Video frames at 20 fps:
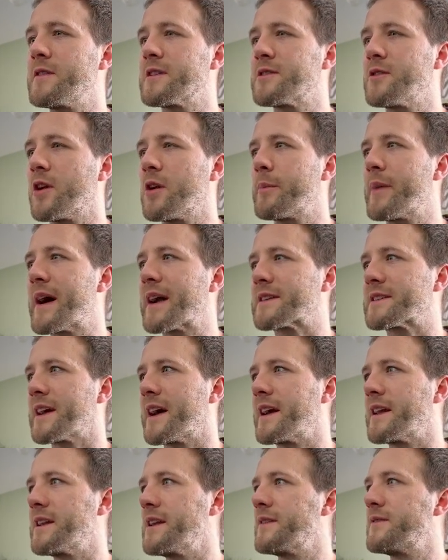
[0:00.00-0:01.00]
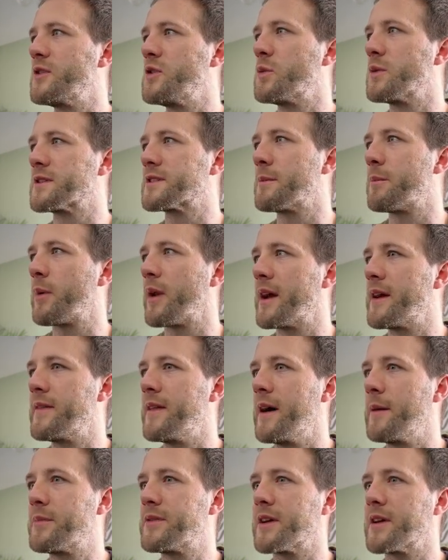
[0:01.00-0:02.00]
It's not a bad gain if you were to play
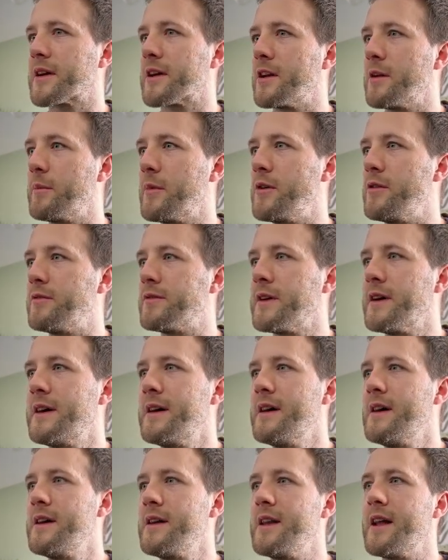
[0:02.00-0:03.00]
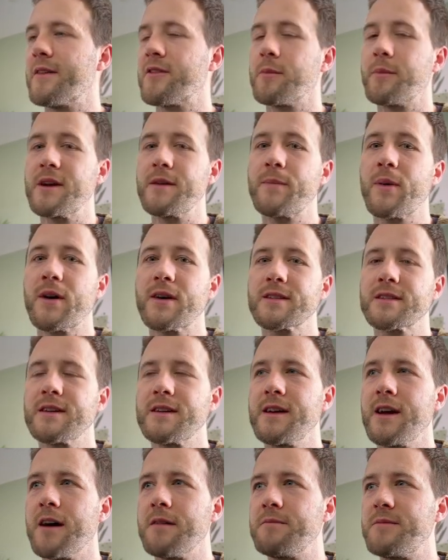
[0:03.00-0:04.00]
that particular move. Now for me
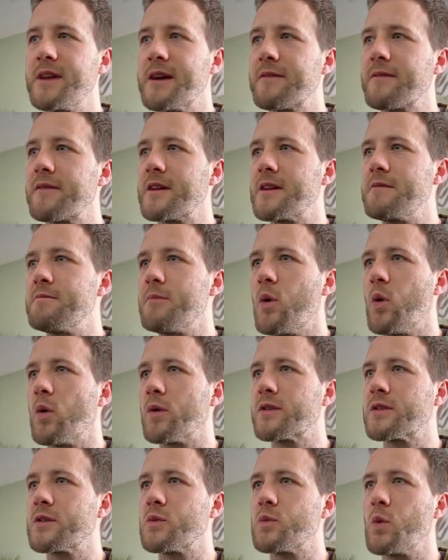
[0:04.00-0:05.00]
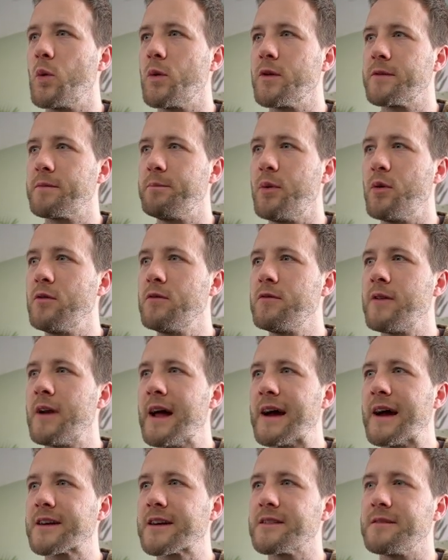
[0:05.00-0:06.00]
personally, I'm definitely more towards bull
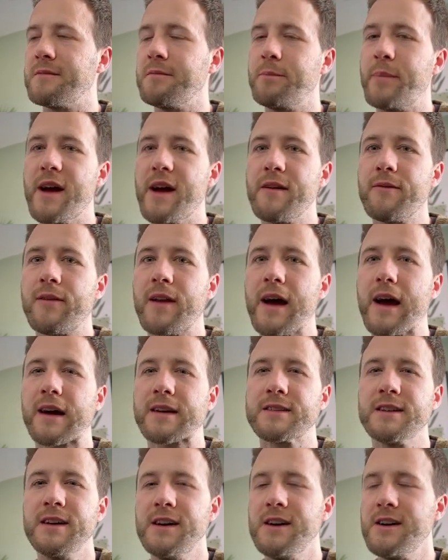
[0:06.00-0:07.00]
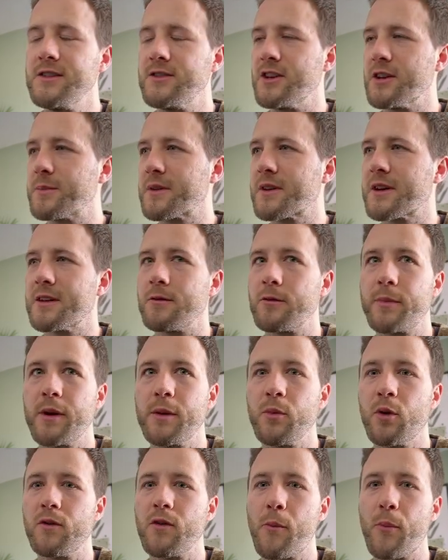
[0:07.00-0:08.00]
flags than bear flags, just because I'm a
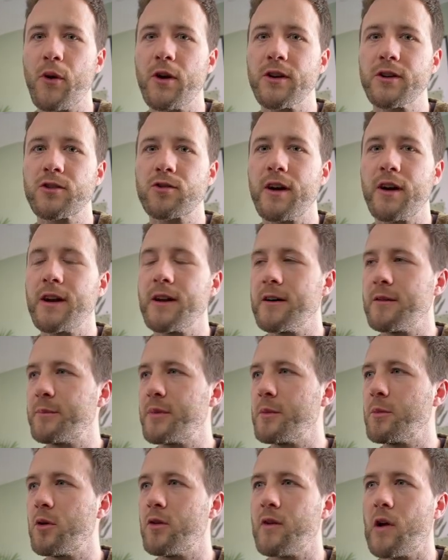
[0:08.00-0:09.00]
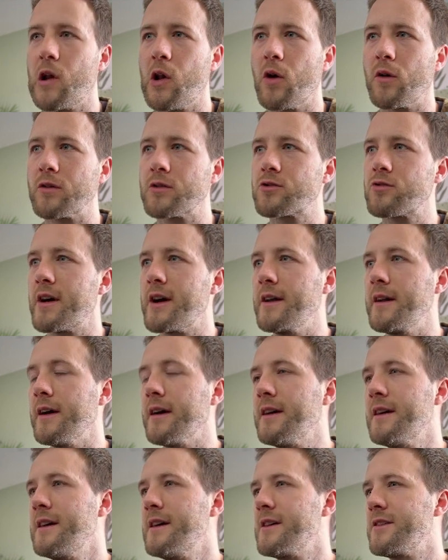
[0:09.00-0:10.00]
bit more of a bullish trader, a bit more of a long
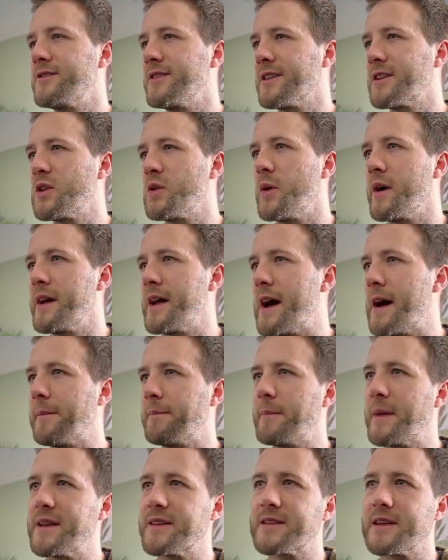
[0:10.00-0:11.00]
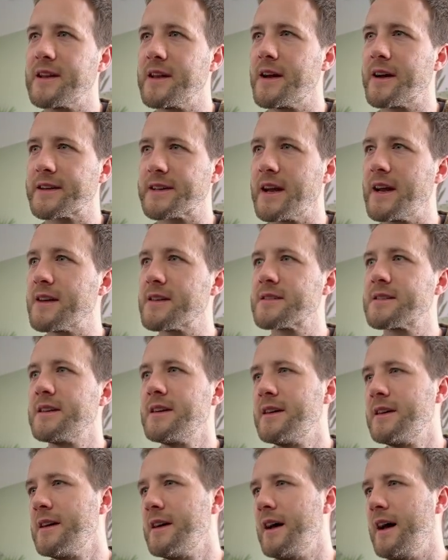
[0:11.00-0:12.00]
trader, just who I am mentally, I guess.
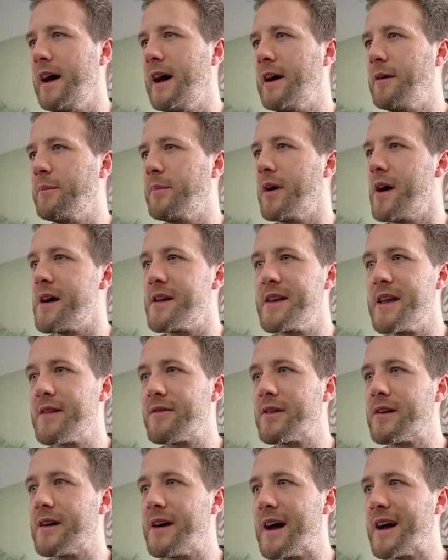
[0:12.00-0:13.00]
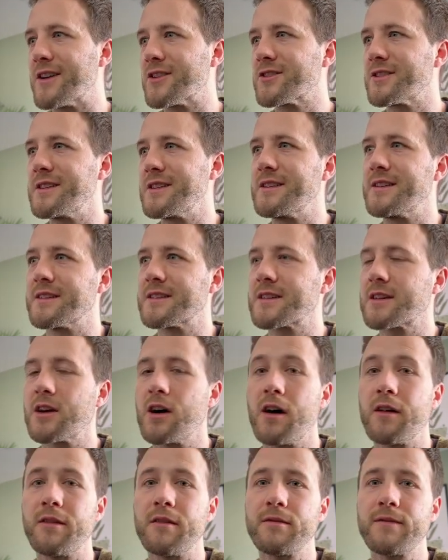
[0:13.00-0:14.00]
But I never actually
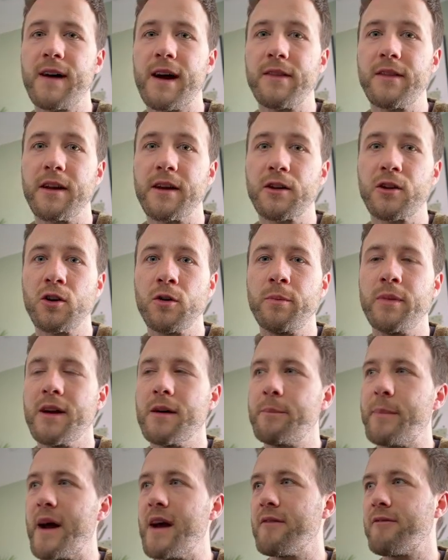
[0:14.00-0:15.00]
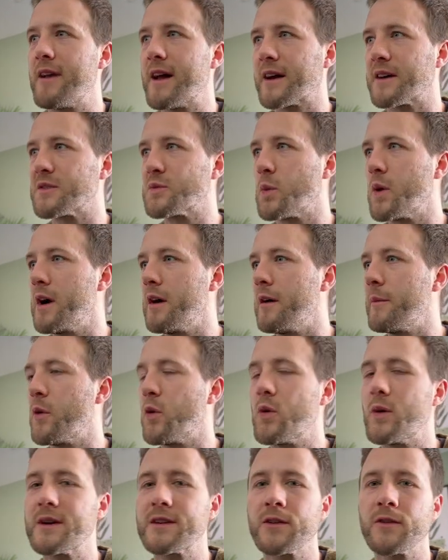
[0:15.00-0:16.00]
discard the fact that it could be a bear flag as well. I'm
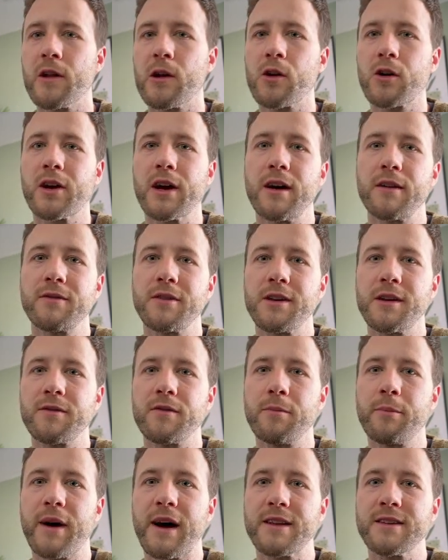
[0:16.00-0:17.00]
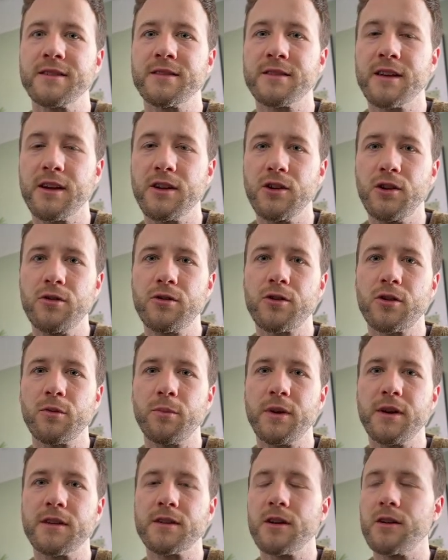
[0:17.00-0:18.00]
always on the lookout for different patterns, and you
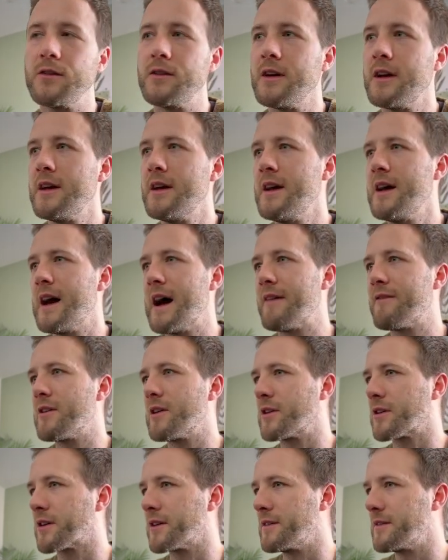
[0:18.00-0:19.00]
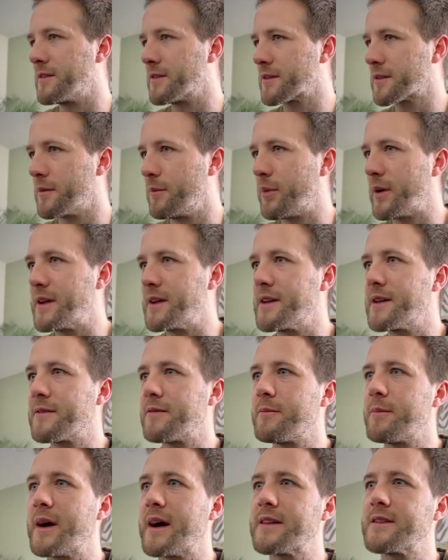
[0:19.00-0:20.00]
should be too. Have a look at completely
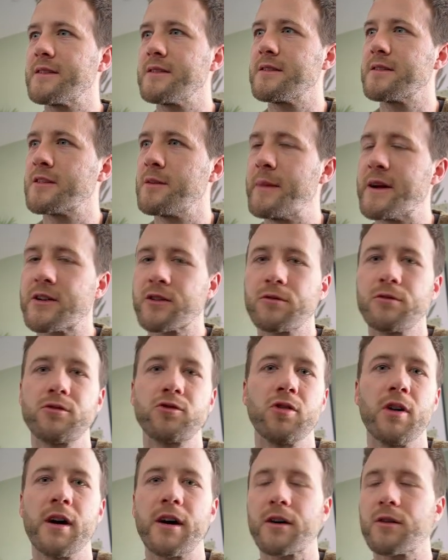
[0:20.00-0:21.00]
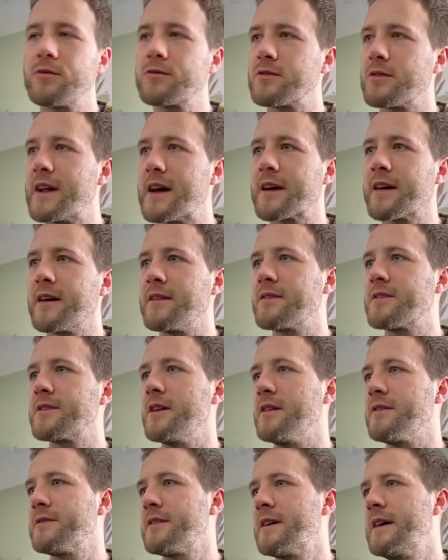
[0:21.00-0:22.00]
different patterns, symmetrical triangles and that kind of
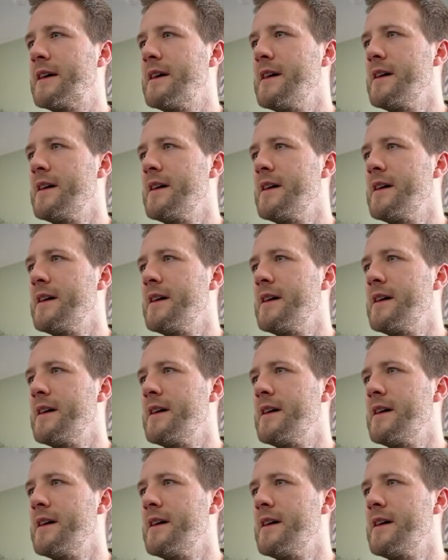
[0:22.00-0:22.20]
stuff.